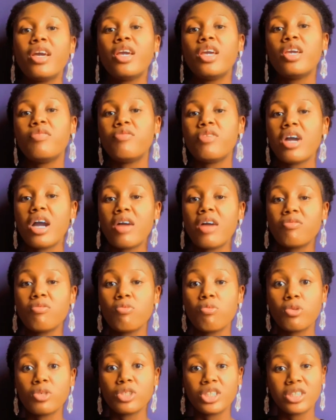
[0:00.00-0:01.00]
If you
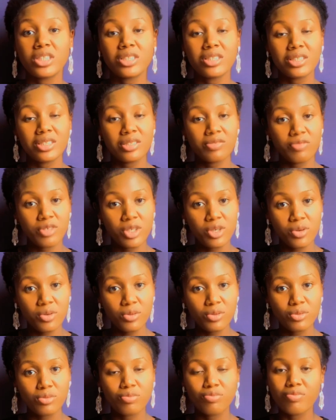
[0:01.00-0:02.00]
haven't watched this video,
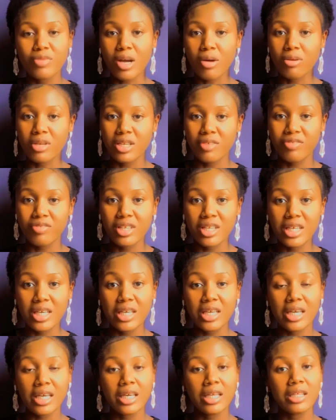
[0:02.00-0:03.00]
I'll leave the
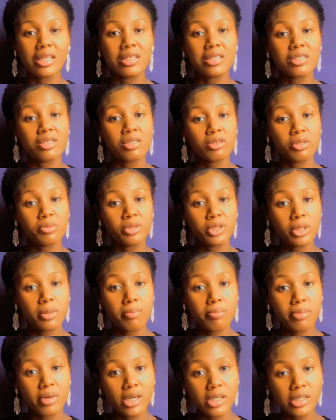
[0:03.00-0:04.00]
link in the
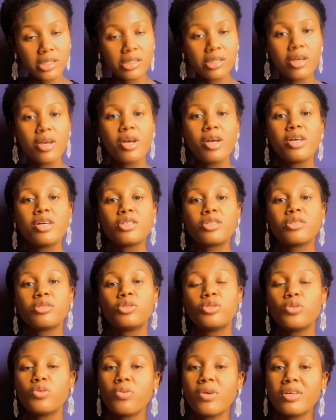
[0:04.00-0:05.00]
description box. So
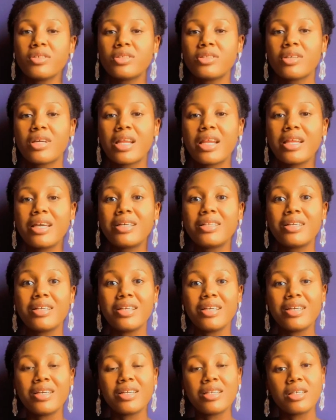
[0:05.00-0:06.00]
do well to click the
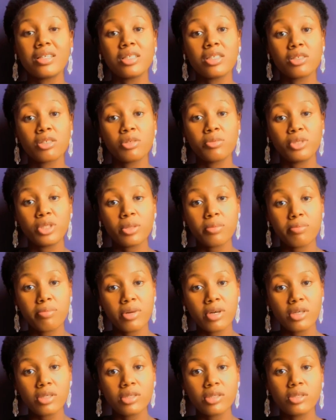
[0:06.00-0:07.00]
link in the description
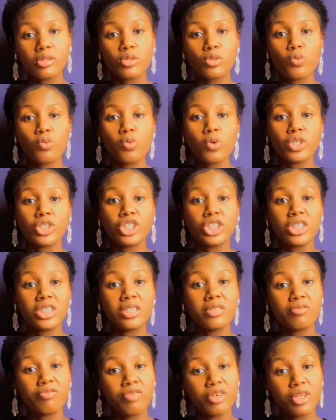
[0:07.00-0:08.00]
box to watch
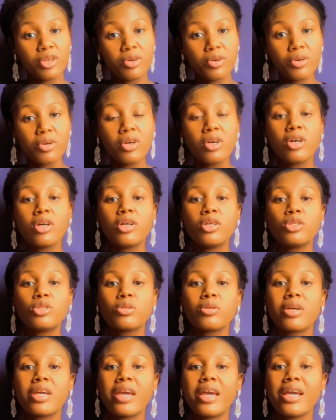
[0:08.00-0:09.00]
the video
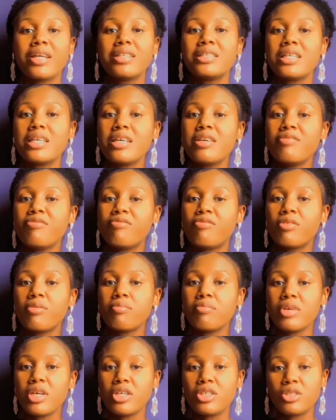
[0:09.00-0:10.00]
to get
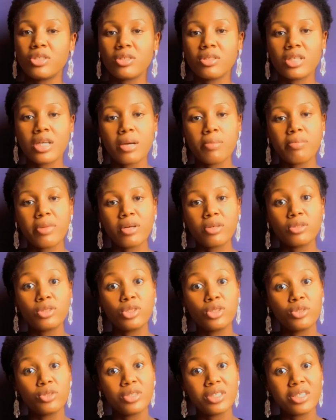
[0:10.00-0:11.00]
information
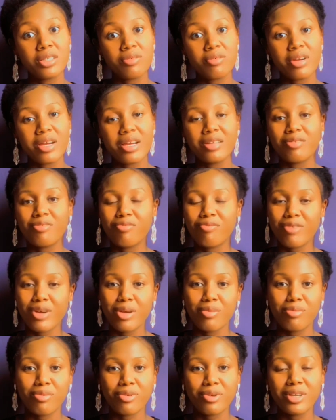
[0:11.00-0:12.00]
about uterine
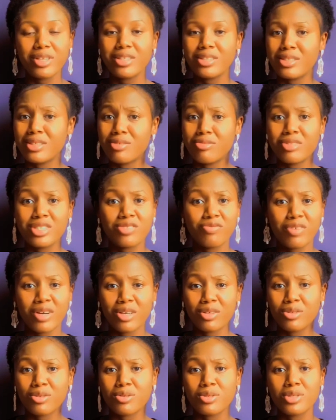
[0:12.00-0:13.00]
fibroid, the risk
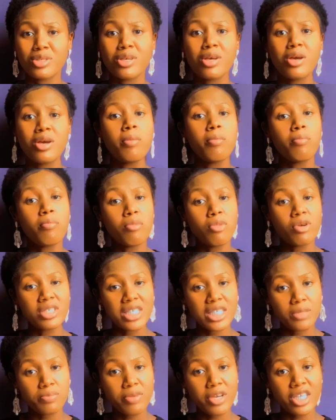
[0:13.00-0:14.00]
factors, most
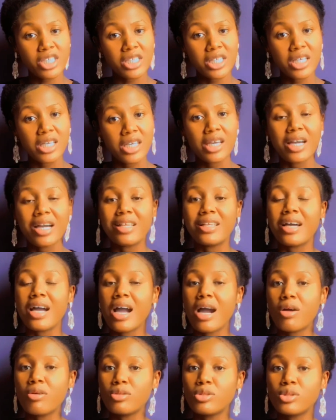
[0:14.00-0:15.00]
especially, and
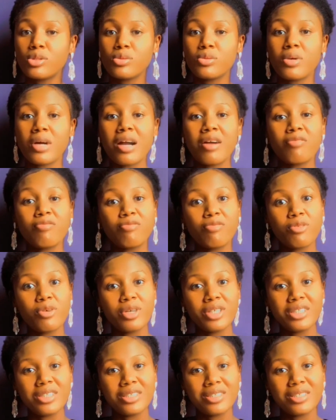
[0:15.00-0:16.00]
how to
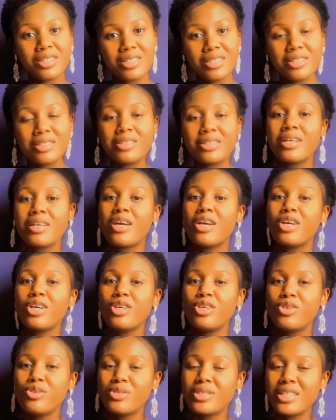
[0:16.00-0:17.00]
avoid this
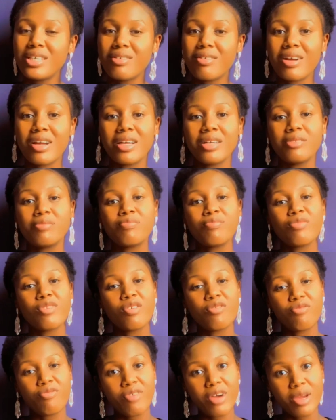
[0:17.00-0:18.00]
uterine
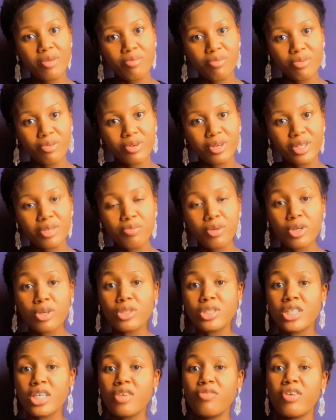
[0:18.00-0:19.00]
fibroid.
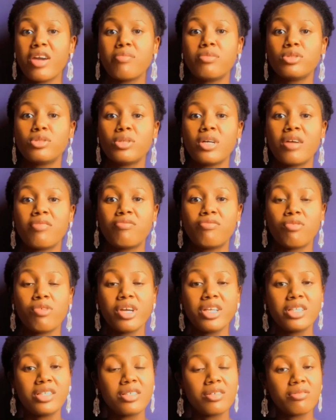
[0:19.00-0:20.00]
Because if you're able to
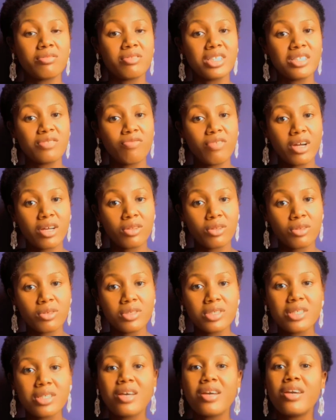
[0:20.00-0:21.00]
avoid the risk
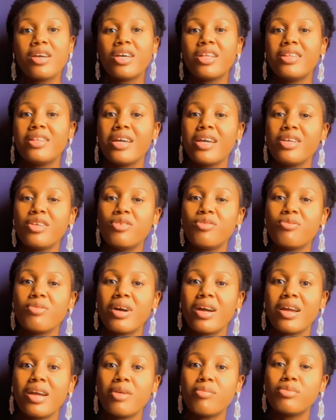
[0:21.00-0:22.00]
factors, then you
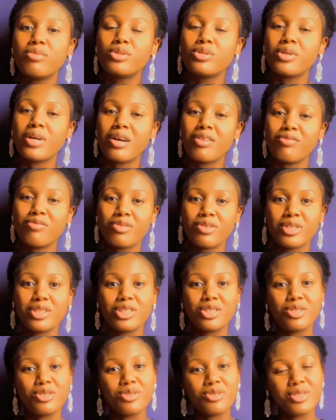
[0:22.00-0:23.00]
are able to avoid
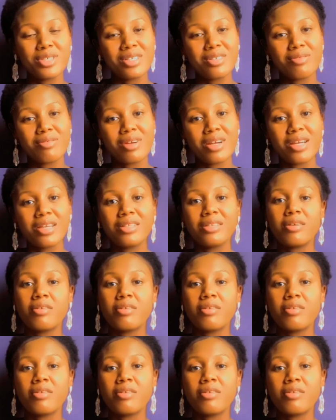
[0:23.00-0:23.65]
uterine